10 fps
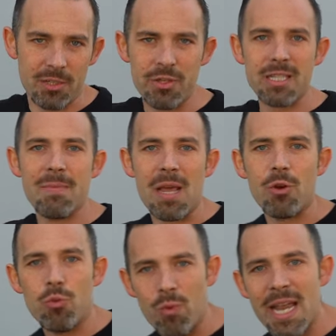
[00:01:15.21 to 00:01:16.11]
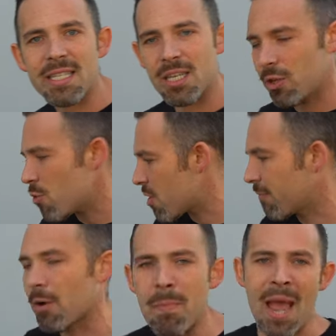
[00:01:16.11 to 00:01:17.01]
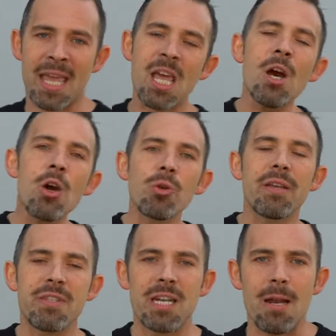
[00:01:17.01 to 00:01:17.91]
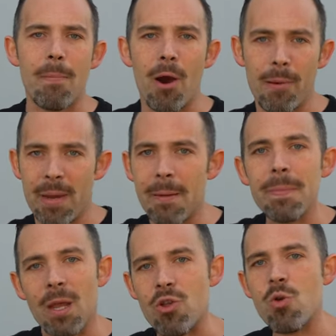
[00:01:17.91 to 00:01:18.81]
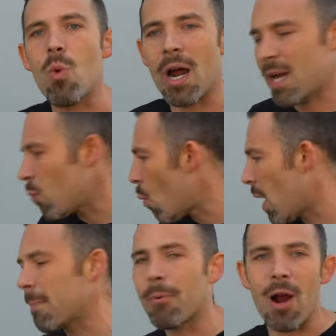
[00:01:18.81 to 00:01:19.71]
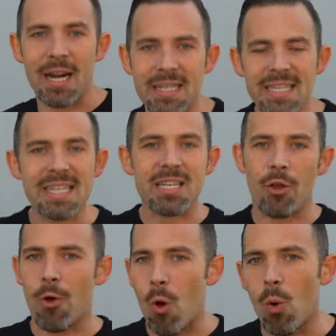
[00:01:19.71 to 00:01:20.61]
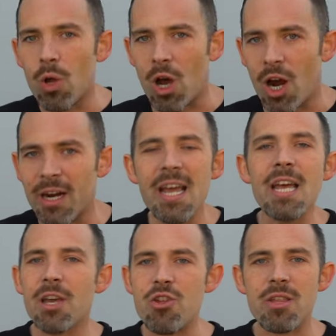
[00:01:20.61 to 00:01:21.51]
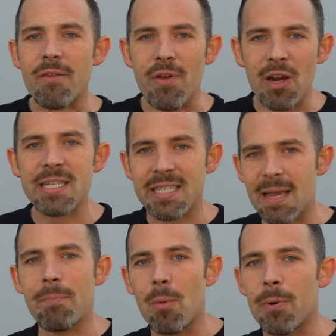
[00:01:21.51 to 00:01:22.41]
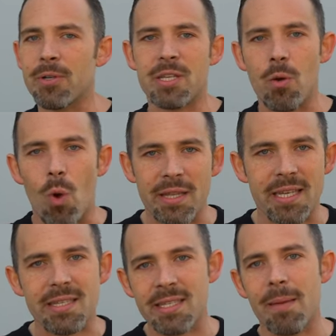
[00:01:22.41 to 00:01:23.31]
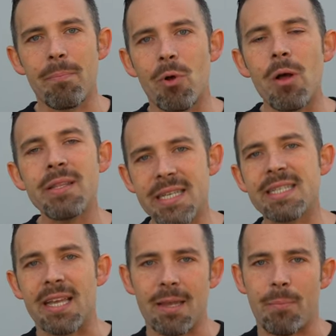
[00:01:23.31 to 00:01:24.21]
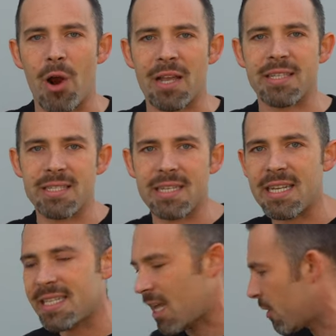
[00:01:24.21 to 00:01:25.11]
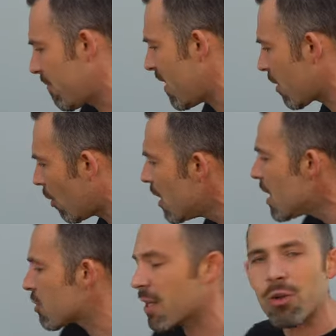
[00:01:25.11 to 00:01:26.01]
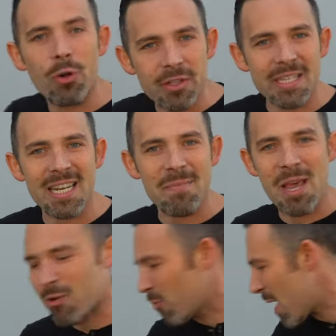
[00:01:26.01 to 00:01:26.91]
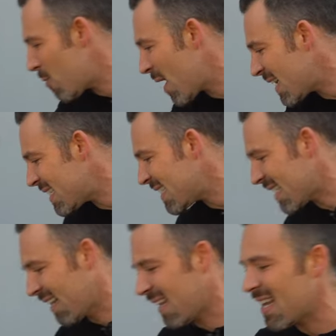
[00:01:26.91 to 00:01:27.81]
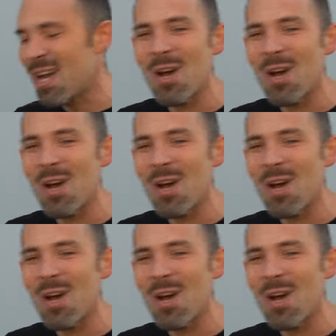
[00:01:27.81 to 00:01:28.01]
So this is gonna be a great solution for Becky who lives in an apartment. Now, she wanted one product to detail the whole car because she's a very simple person and wants a simple detailing process to detail her vehicle. So I told her this is gonna be a great way to detail it.